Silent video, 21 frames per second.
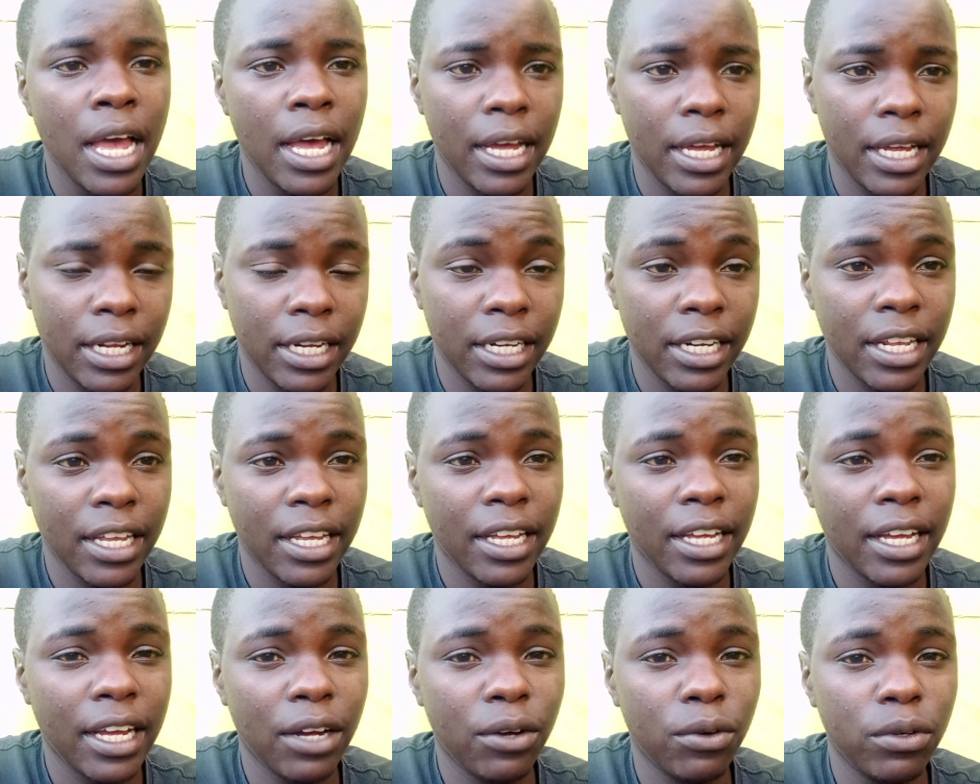and
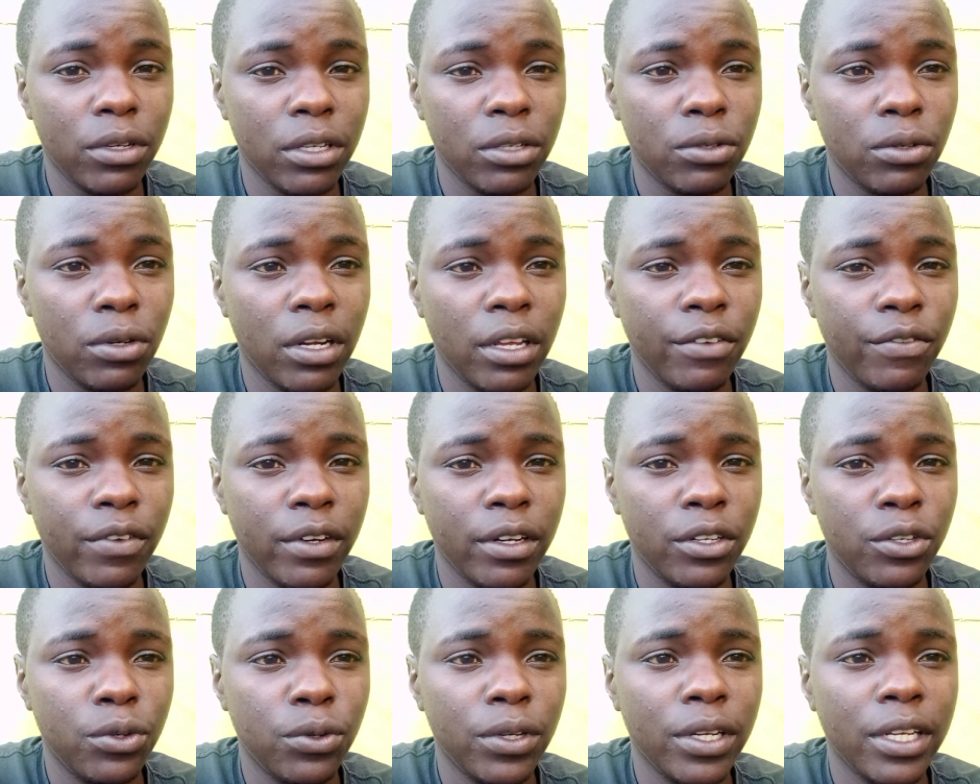according to
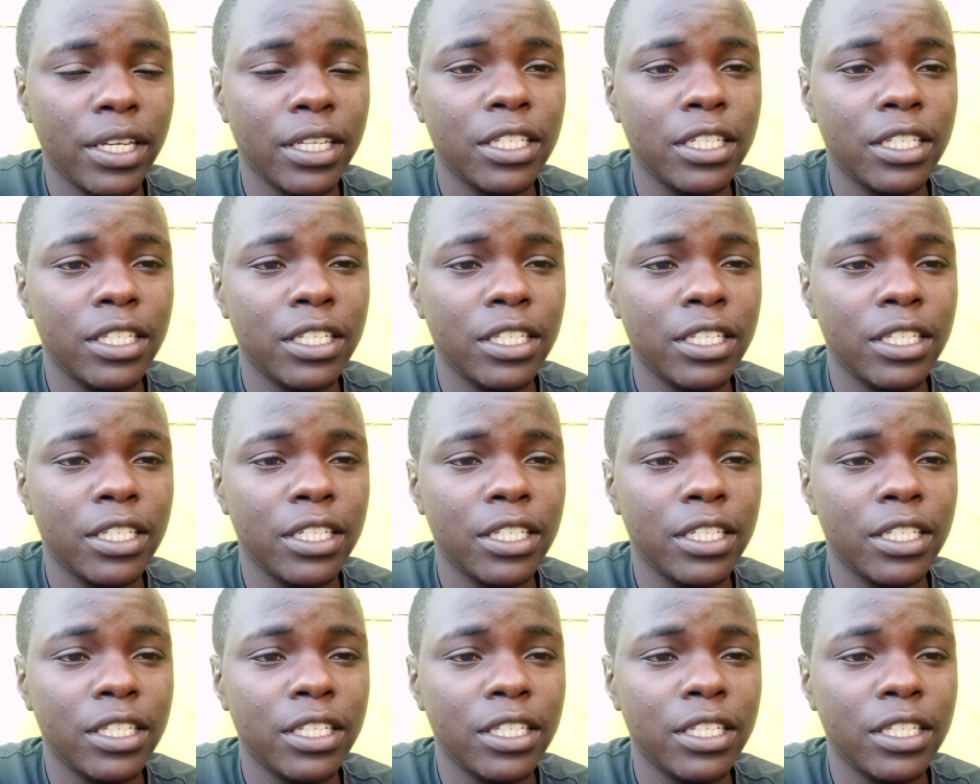David Jr.,